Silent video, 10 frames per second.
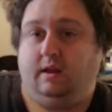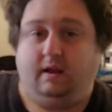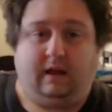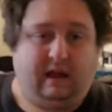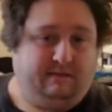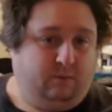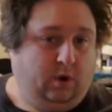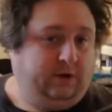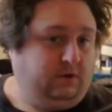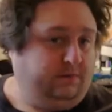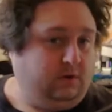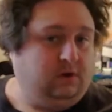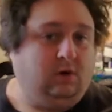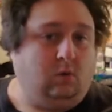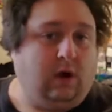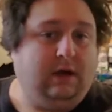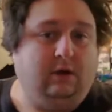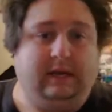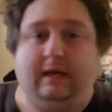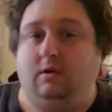I've wanted to do for a little while
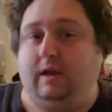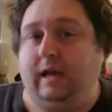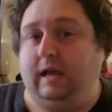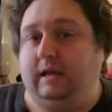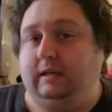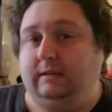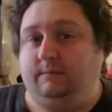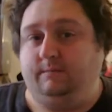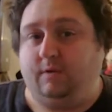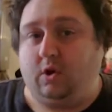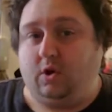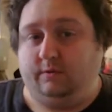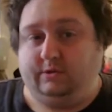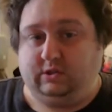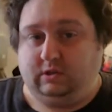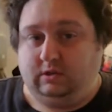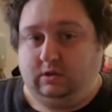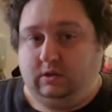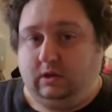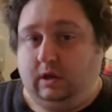now, and it involves
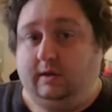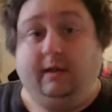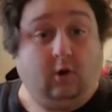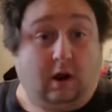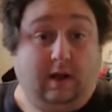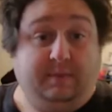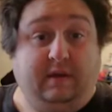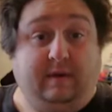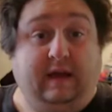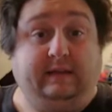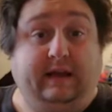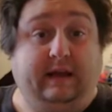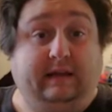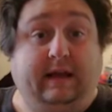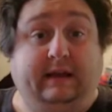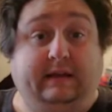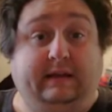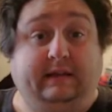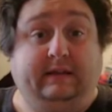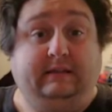another hobby of mine, and that
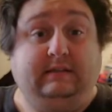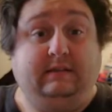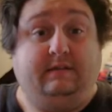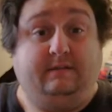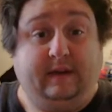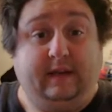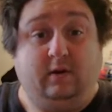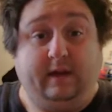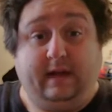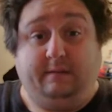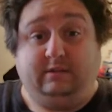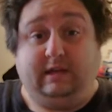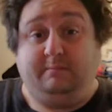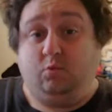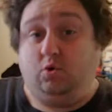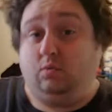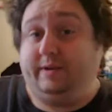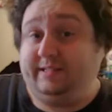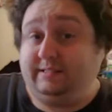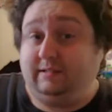is video games. And more
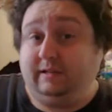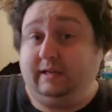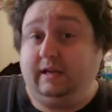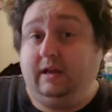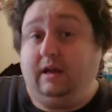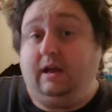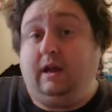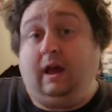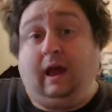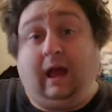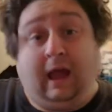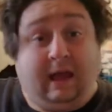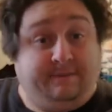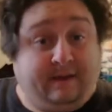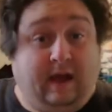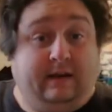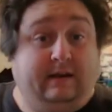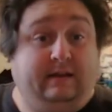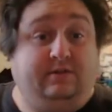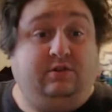recently, I've gotten
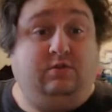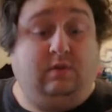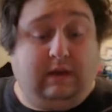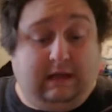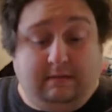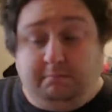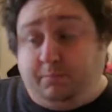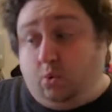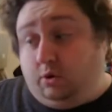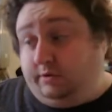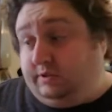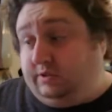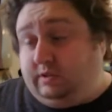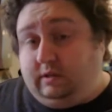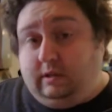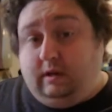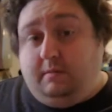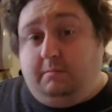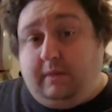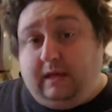into imports,
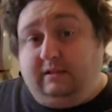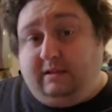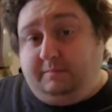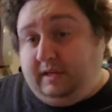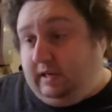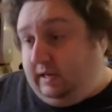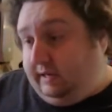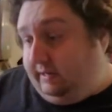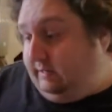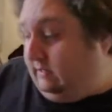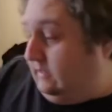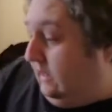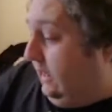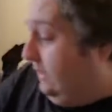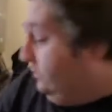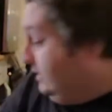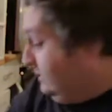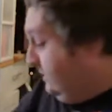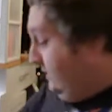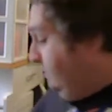mainly because I
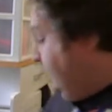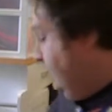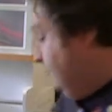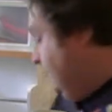recently picked up